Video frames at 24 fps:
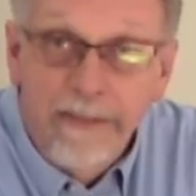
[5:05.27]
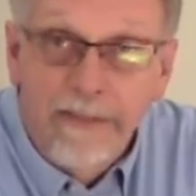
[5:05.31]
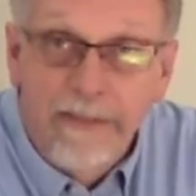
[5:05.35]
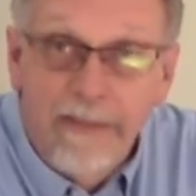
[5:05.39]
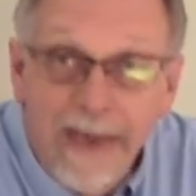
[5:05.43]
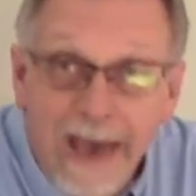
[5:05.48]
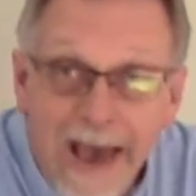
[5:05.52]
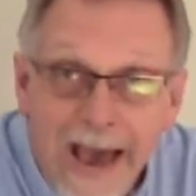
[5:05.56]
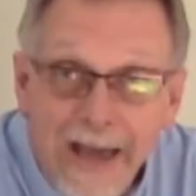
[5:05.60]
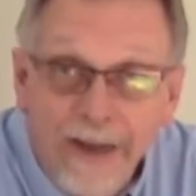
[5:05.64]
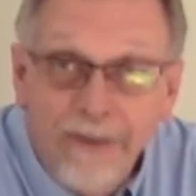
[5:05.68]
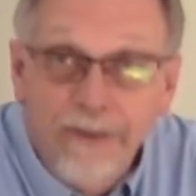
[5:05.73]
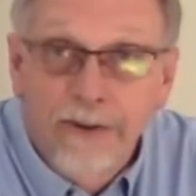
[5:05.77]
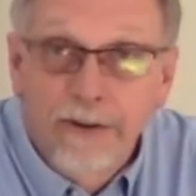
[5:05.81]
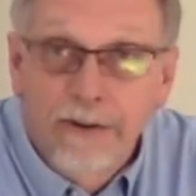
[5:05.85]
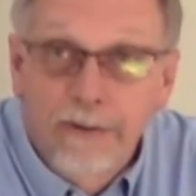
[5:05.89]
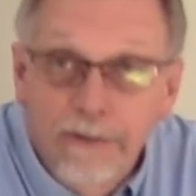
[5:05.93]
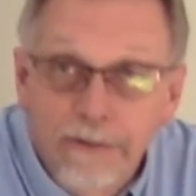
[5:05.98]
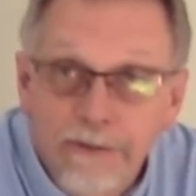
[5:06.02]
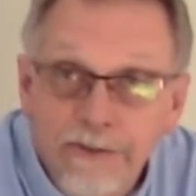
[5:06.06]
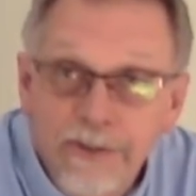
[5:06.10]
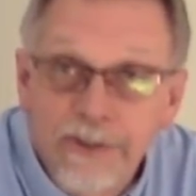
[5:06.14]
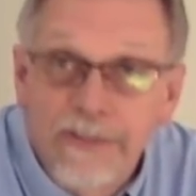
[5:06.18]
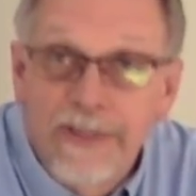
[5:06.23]
that
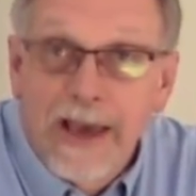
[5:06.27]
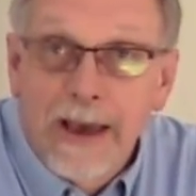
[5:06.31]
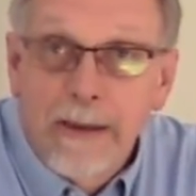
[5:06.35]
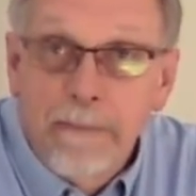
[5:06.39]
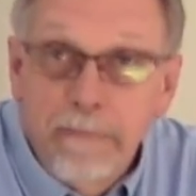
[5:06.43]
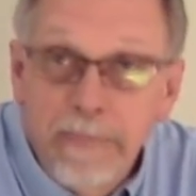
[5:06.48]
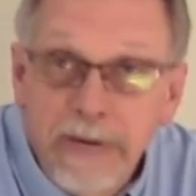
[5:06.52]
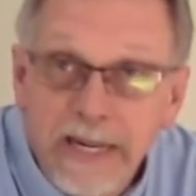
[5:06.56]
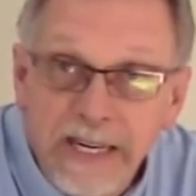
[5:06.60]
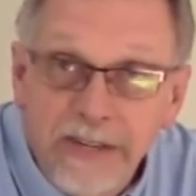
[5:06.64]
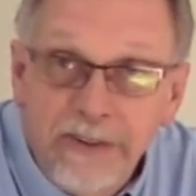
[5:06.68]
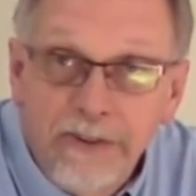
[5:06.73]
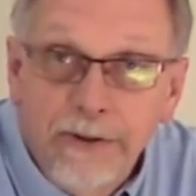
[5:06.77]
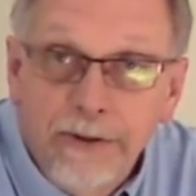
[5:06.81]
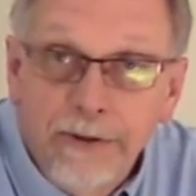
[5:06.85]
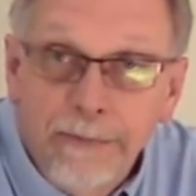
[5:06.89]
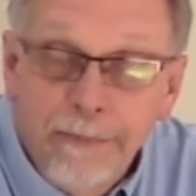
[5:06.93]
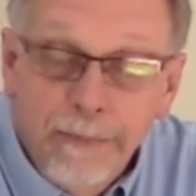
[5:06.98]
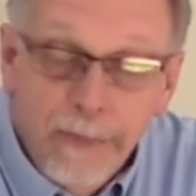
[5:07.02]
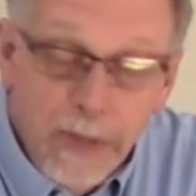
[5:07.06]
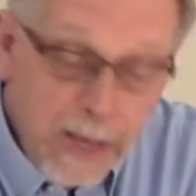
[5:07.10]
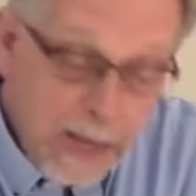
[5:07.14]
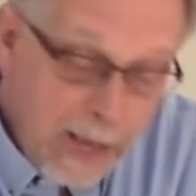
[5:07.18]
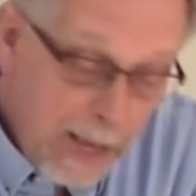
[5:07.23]
to that beat.
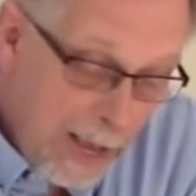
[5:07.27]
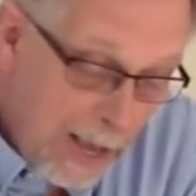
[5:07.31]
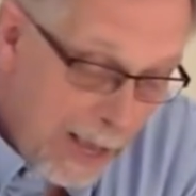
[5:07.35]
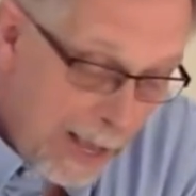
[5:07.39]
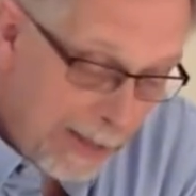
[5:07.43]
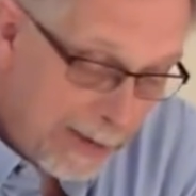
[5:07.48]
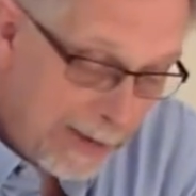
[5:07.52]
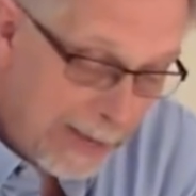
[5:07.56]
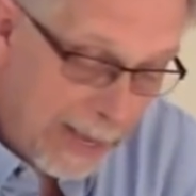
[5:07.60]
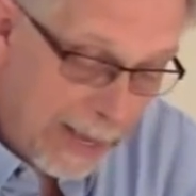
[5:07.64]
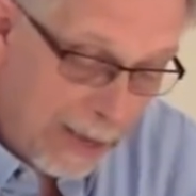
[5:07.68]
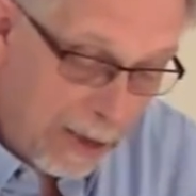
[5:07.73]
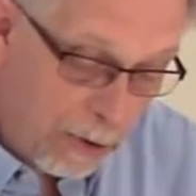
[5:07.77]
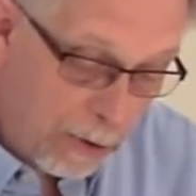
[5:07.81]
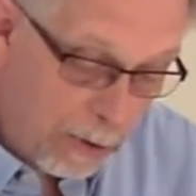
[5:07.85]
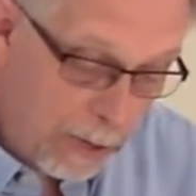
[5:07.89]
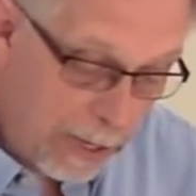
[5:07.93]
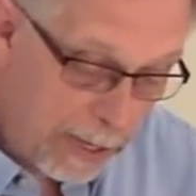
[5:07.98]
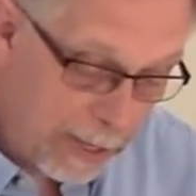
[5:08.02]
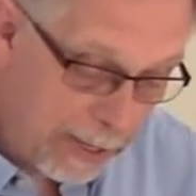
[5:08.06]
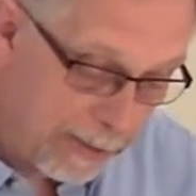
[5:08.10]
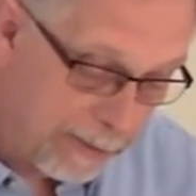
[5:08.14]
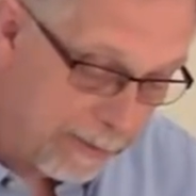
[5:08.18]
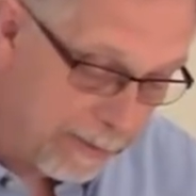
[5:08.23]
Now,
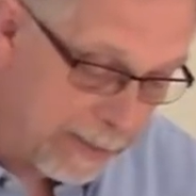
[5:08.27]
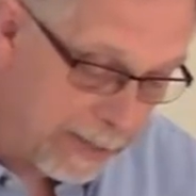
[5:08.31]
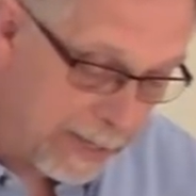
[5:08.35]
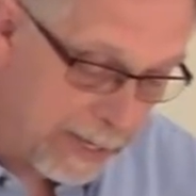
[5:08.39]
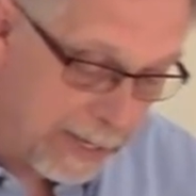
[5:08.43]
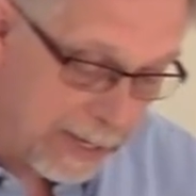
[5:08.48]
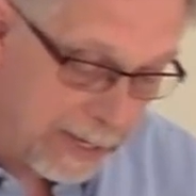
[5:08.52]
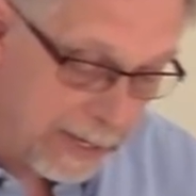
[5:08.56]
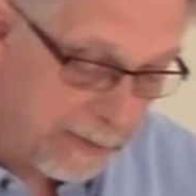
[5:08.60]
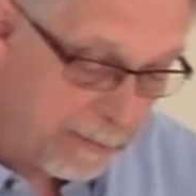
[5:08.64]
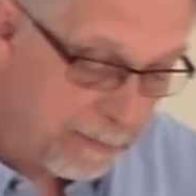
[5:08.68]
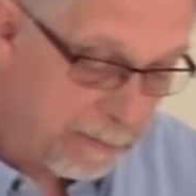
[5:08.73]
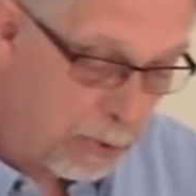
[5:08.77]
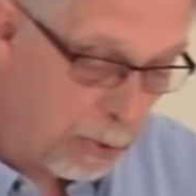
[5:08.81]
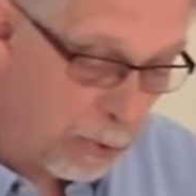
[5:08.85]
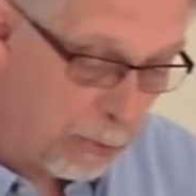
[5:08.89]
any